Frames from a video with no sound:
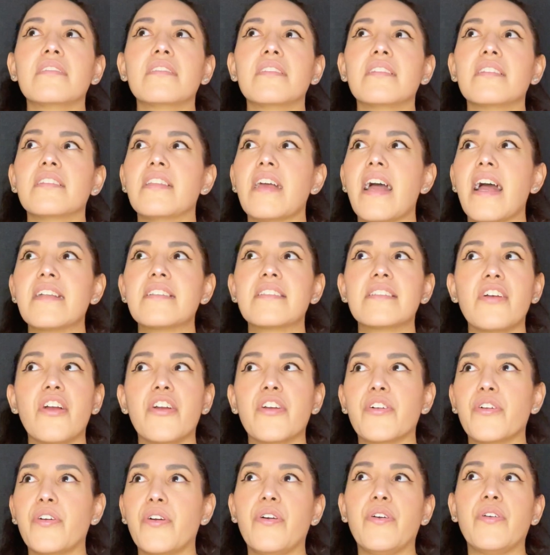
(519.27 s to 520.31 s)
that's our
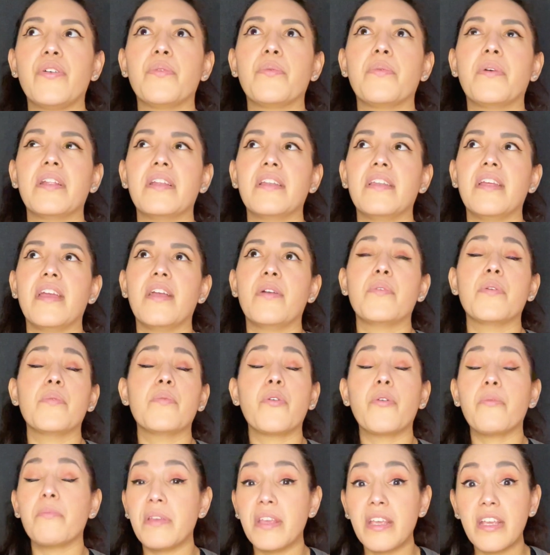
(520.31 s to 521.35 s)
goal. One day we
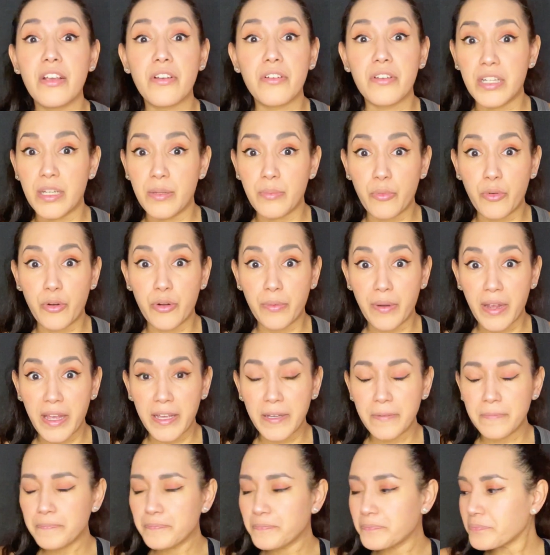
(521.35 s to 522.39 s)
won't be here anymore, right?